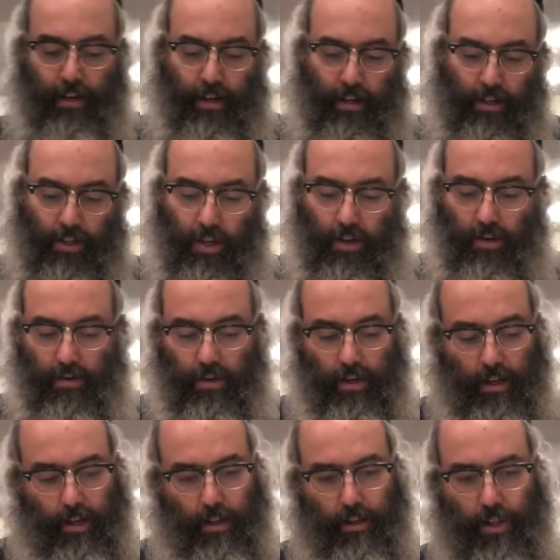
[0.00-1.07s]
So
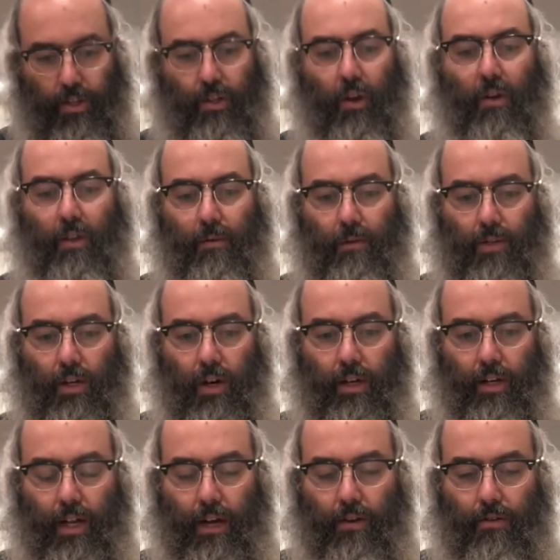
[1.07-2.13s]
this Torah that we're
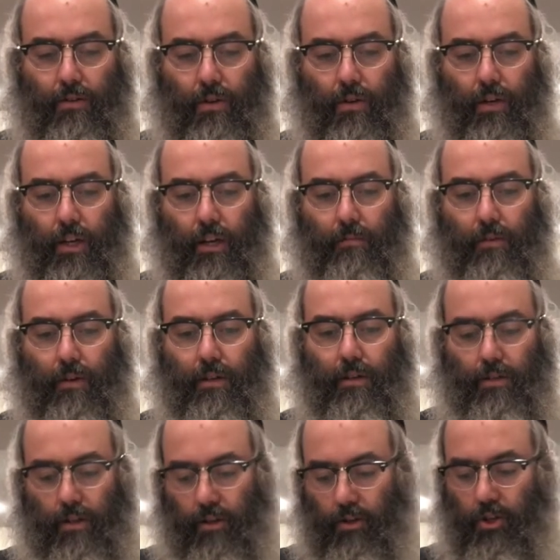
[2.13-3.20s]
starting now, Torah Gimel,
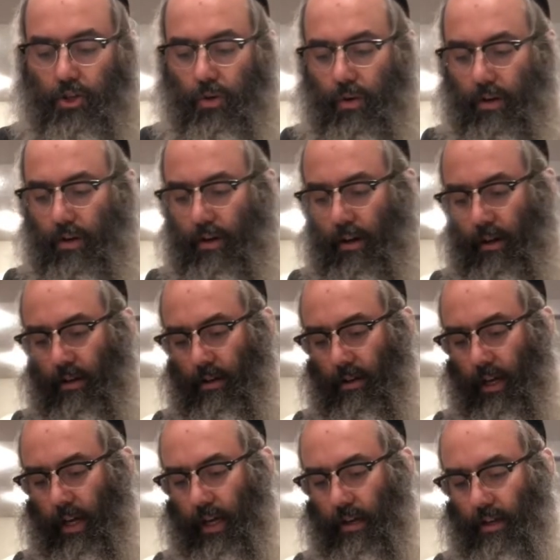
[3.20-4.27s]
is a little shorter,
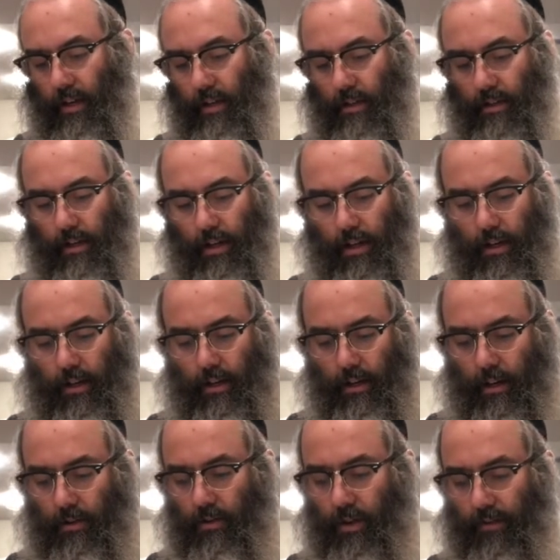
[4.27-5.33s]
and it's
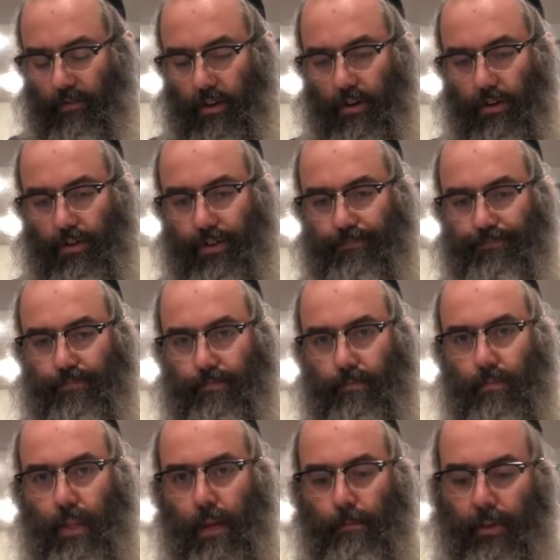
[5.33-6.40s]
not too difficult,
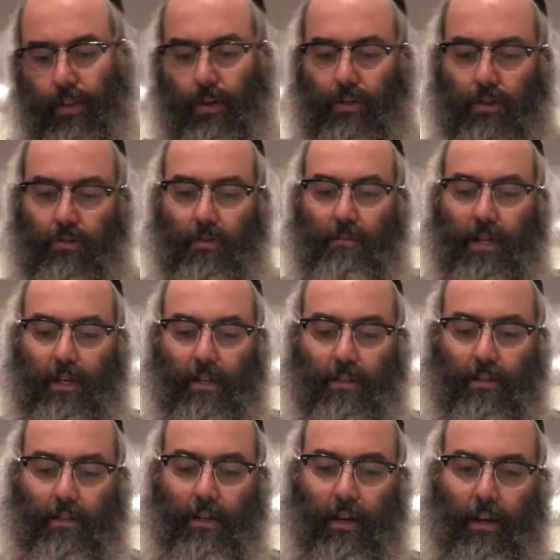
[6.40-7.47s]
but there's a
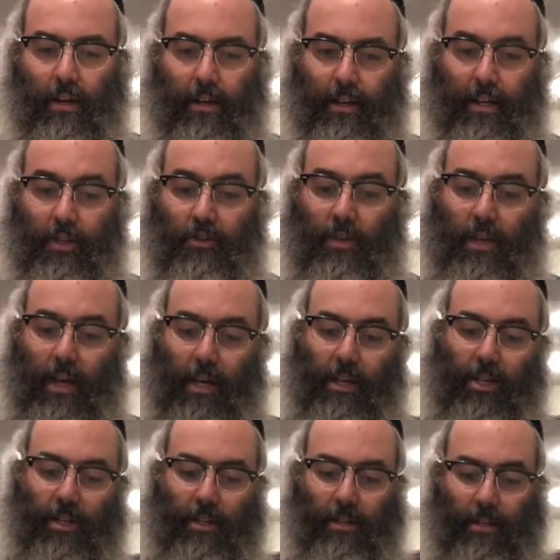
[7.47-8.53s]
tremendous
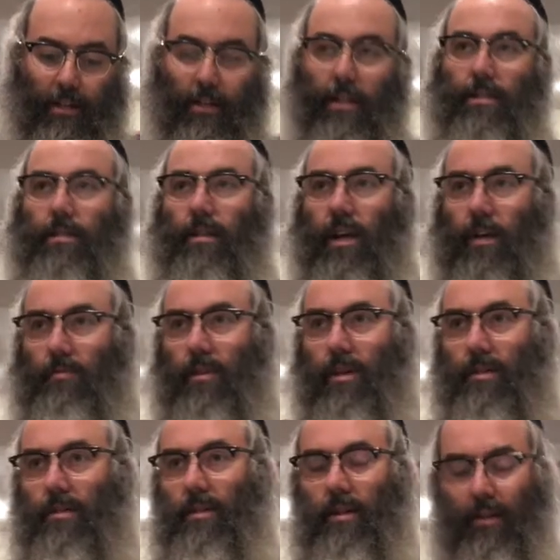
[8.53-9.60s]
introduction that needs to take
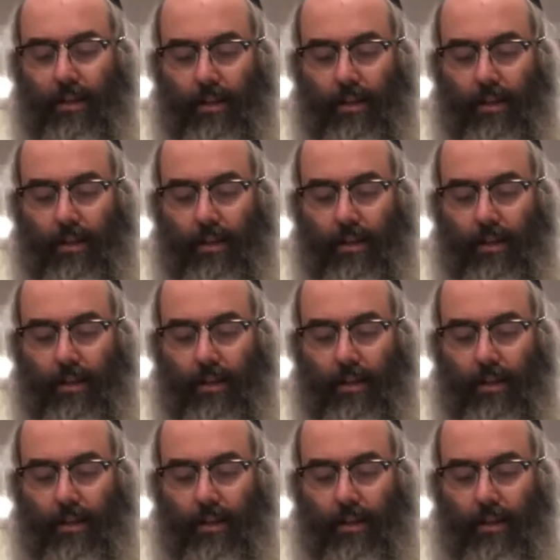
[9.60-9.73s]
place